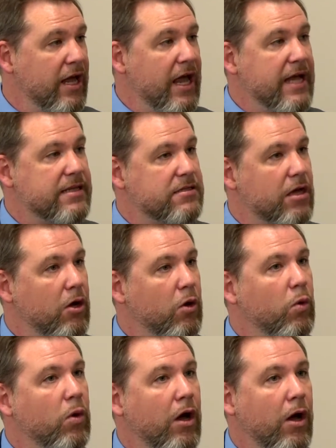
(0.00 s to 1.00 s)
And
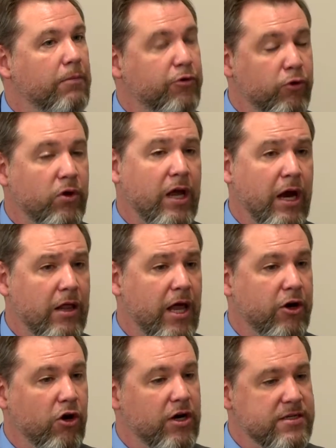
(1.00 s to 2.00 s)
so through Carolina
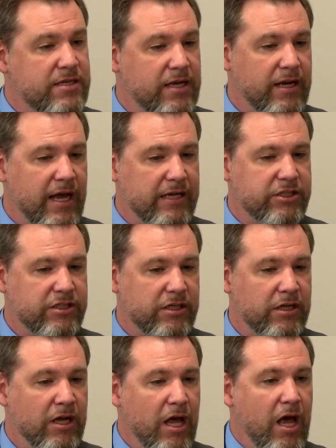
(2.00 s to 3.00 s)
Cross
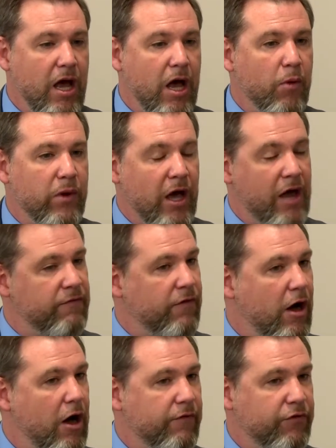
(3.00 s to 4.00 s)
Connection, we got
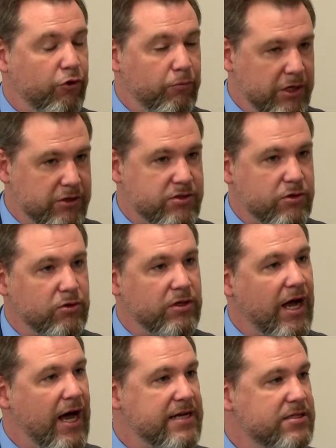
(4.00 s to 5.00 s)
involved through middle school and
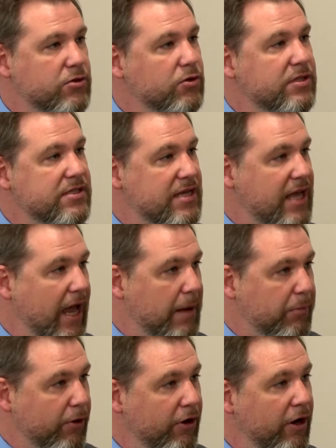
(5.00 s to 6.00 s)
high school as a
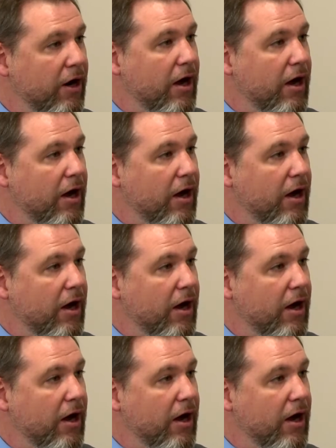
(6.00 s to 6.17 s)
camper.